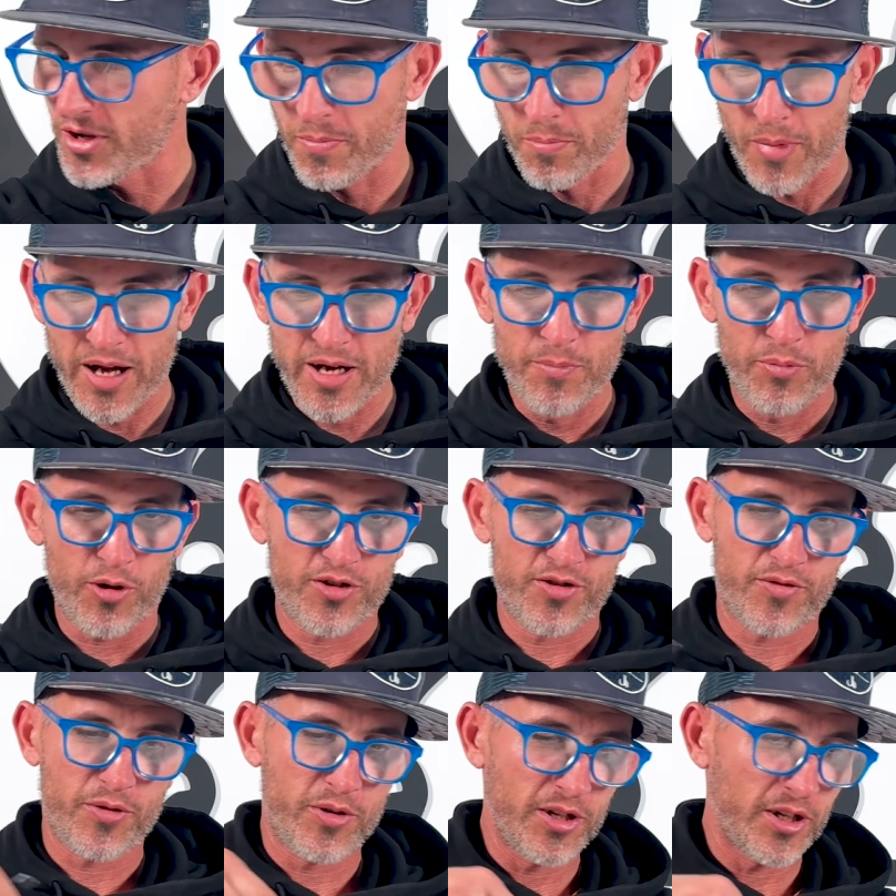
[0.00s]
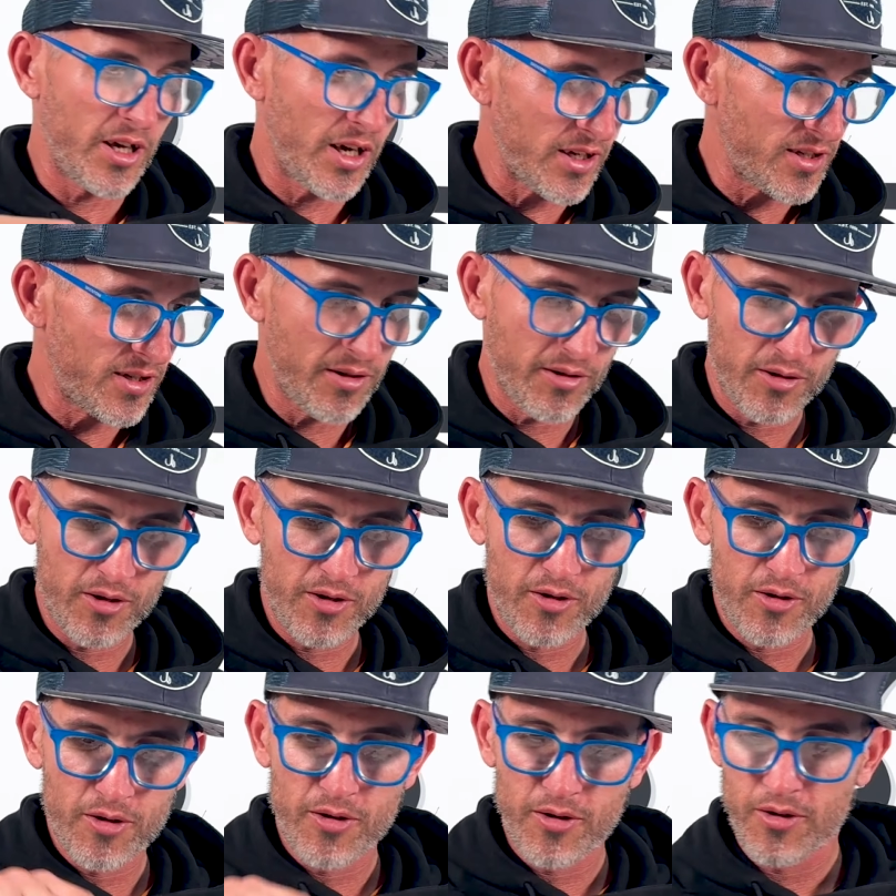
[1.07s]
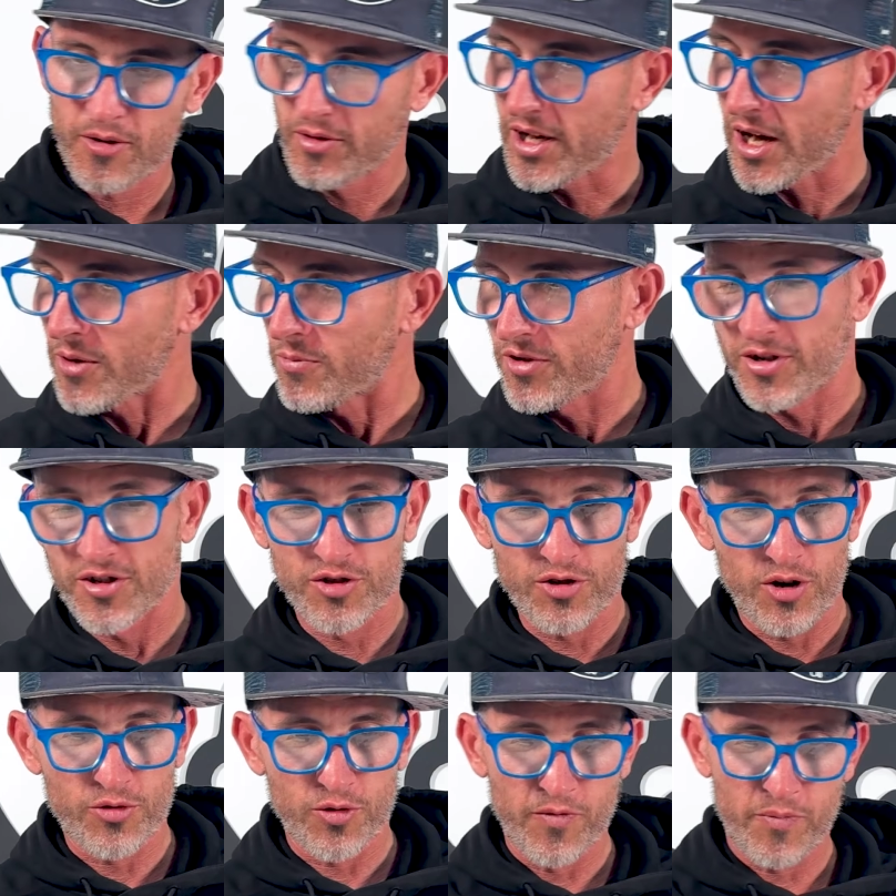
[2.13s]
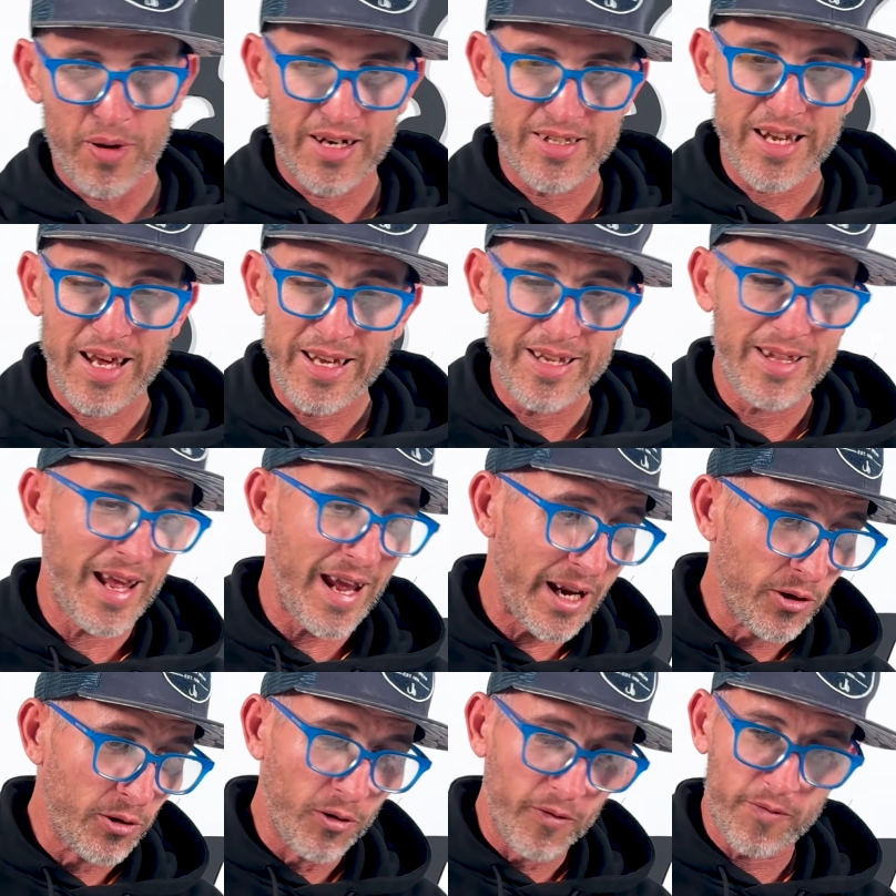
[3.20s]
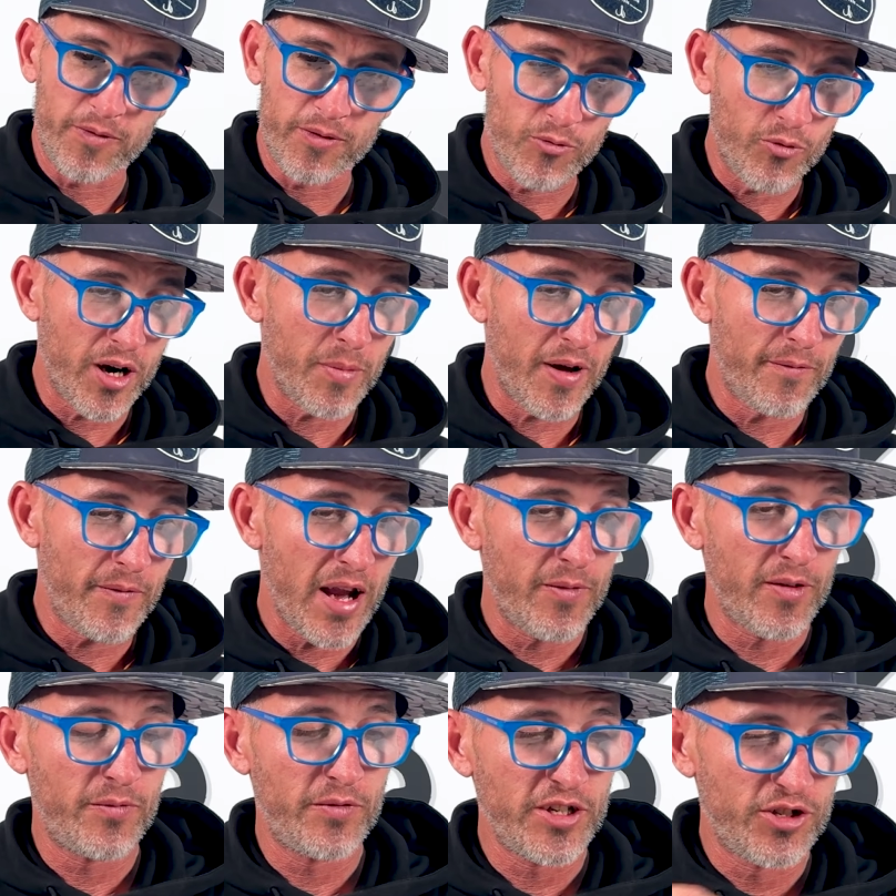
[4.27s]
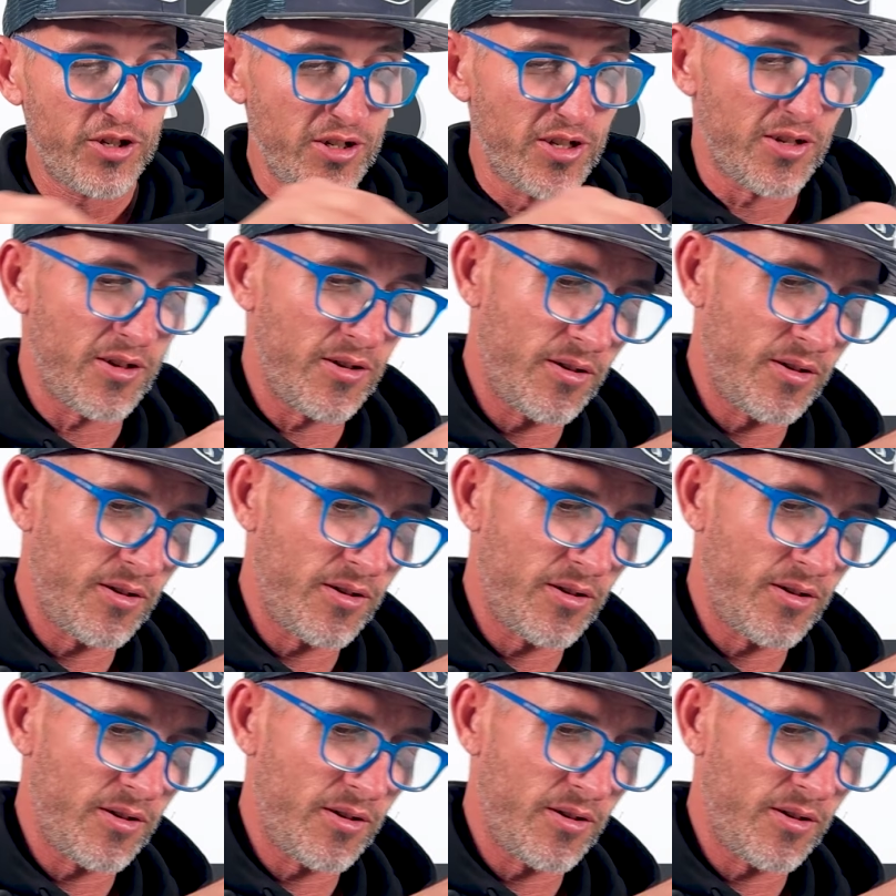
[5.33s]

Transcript: main parts of the reel, guys. Okay, we're going to start off by taking the handle off. One of my favorite features